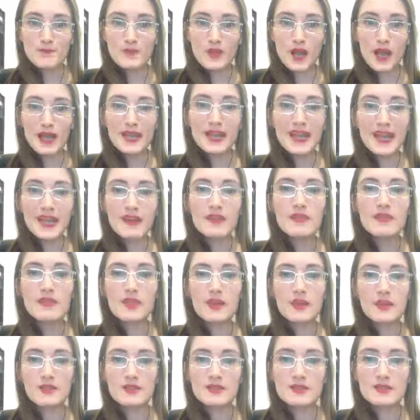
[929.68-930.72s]
I can't
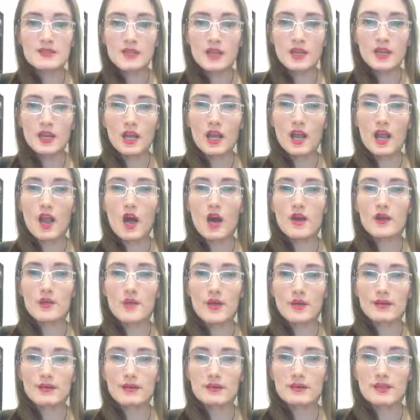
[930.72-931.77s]
think of a study on
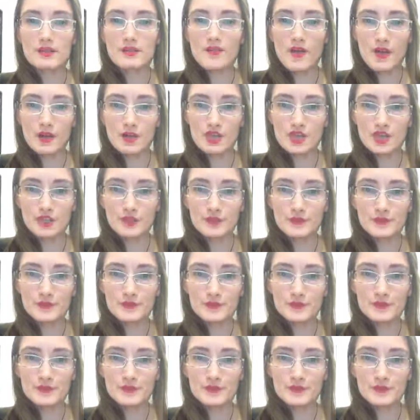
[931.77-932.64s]
erectile dysfunction.